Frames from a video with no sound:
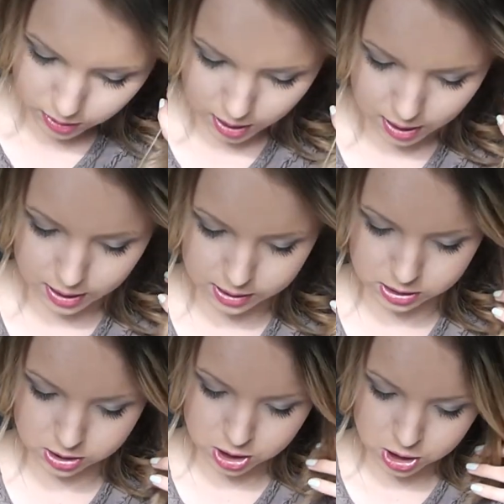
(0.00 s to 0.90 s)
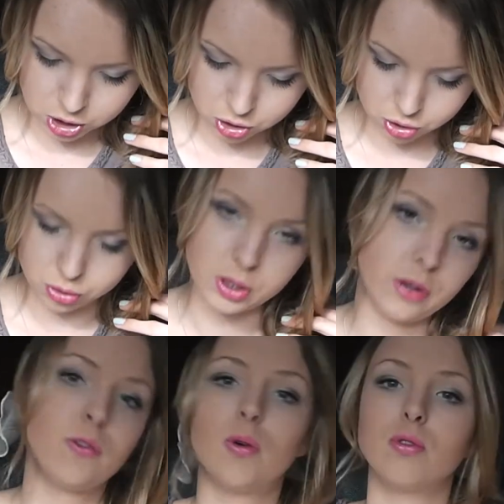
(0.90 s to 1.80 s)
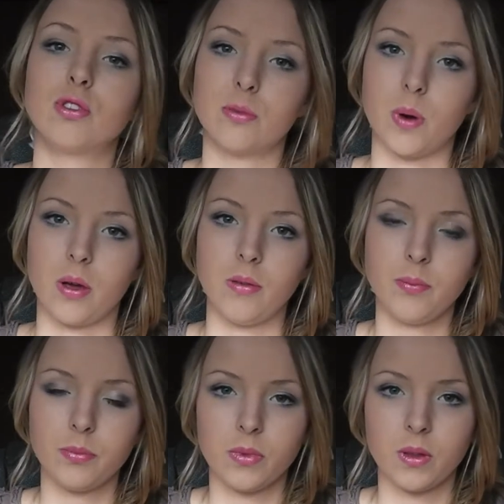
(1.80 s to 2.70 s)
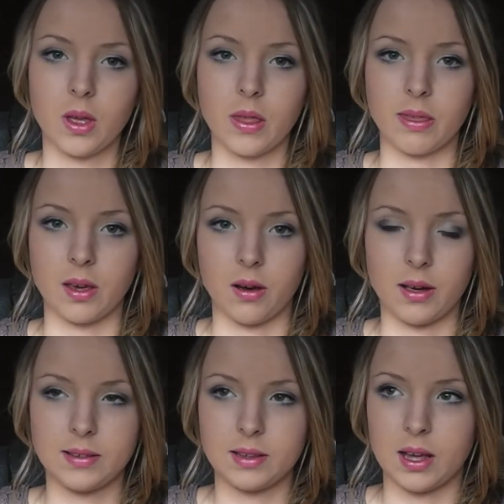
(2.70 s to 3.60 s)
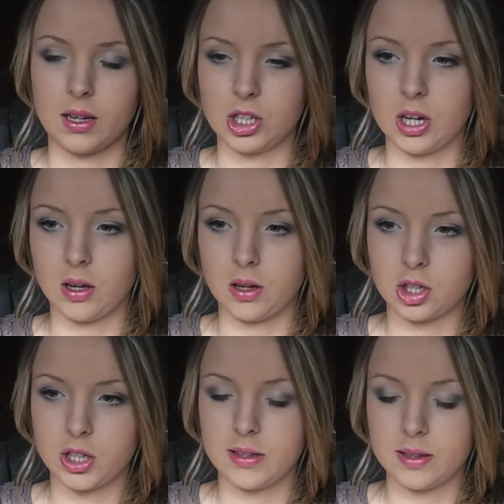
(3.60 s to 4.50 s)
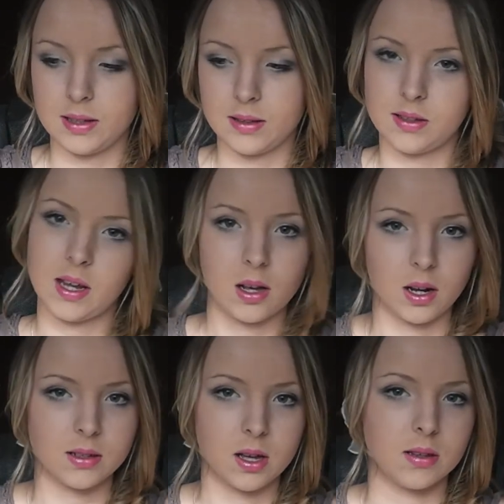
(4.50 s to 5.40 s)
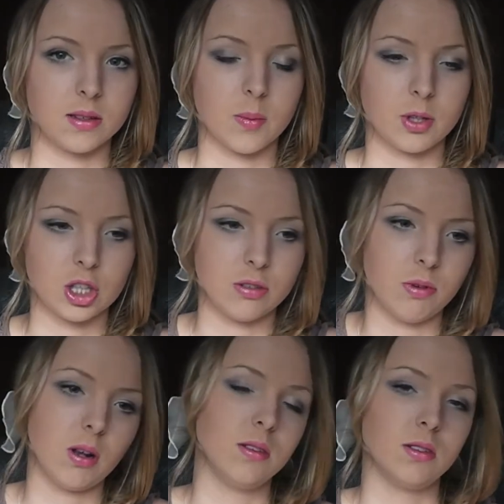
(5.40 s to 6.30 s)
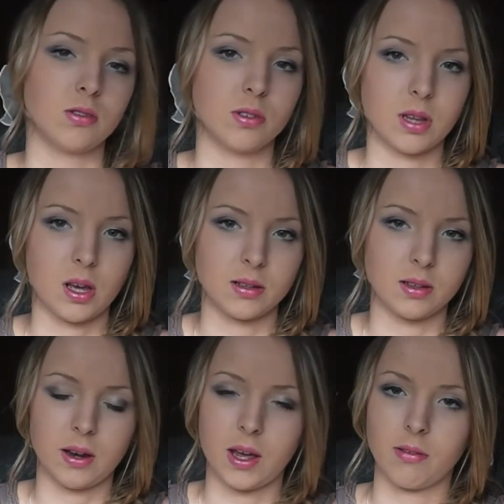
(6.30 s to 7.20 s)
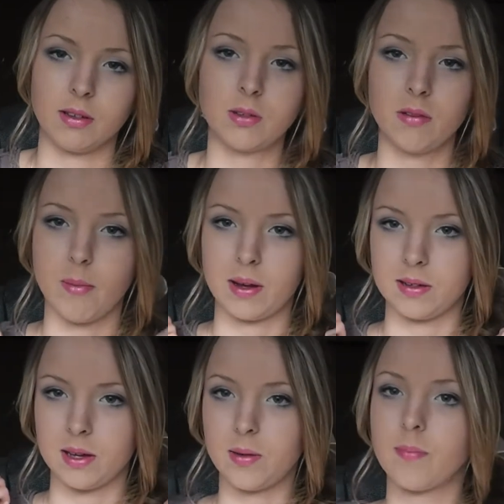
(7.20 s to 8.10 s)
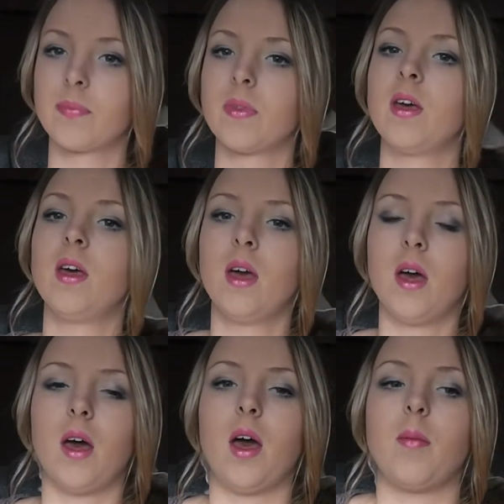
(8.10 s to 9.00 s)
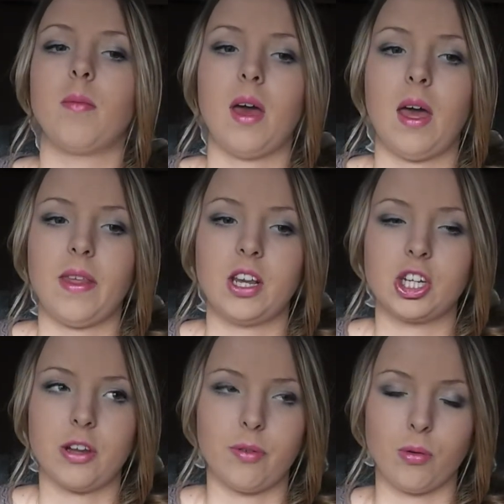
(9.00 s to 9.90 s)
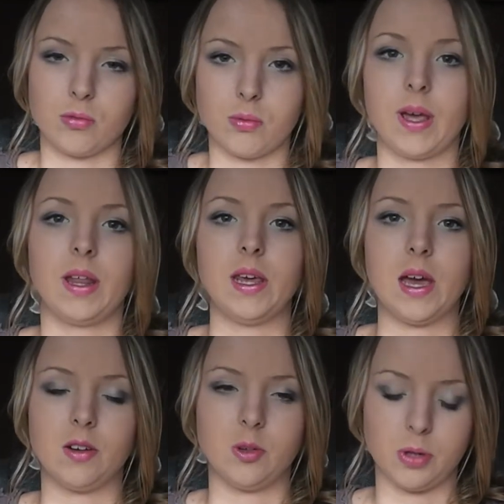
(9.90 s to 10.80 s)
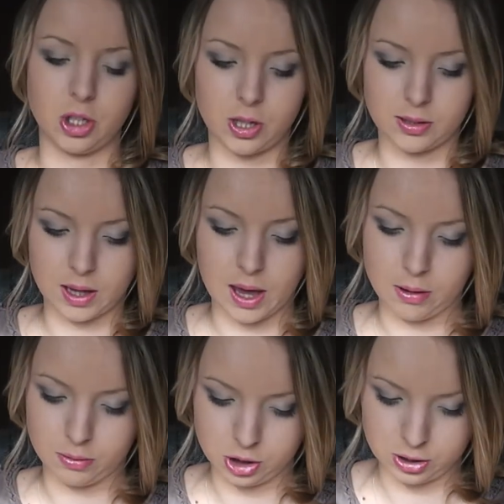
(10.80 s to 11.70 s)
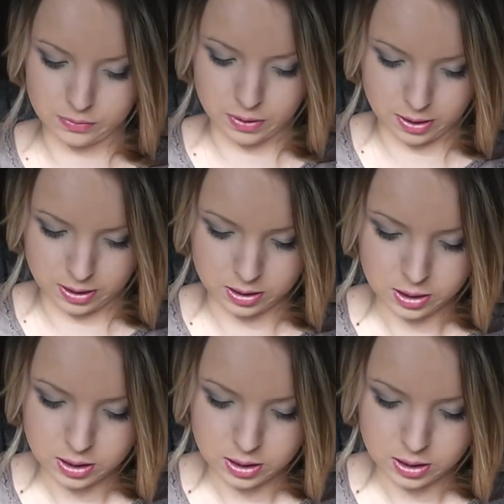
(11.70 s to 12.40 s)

And Troy falls through the ice, and she sees Decca turns up, and she runs across the ice to Decca. It's quite romantic. And then she falls right at the end, but she does get out and she's fine.